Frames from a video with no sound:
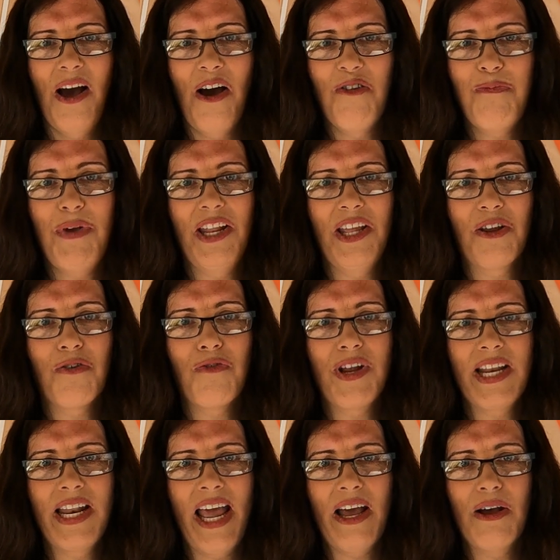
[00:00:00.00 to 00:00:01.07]
I've been in
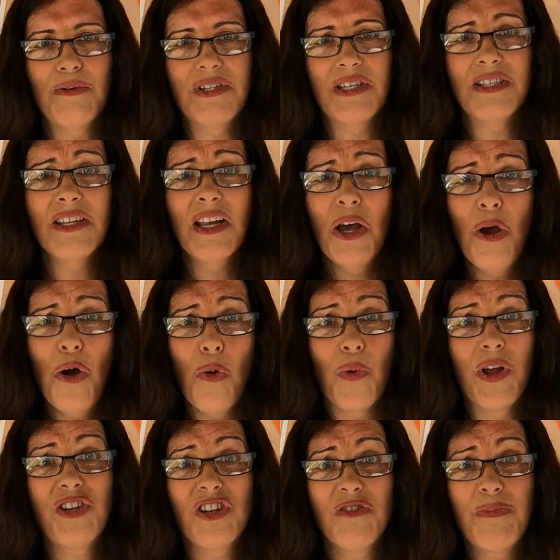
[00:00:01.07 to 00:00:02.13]
greenhouses
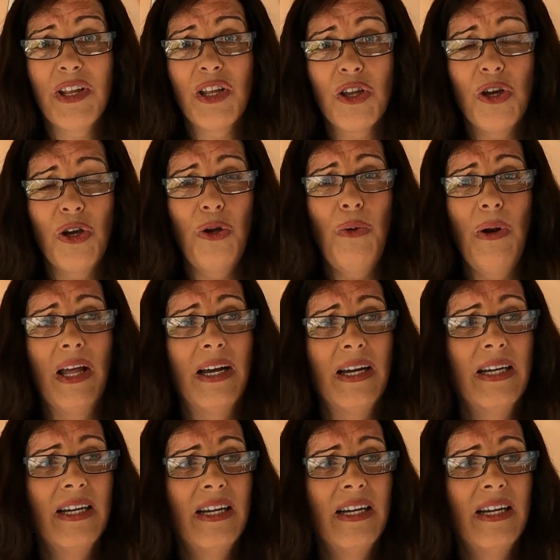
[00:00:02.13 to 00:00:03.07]
which have been cooler,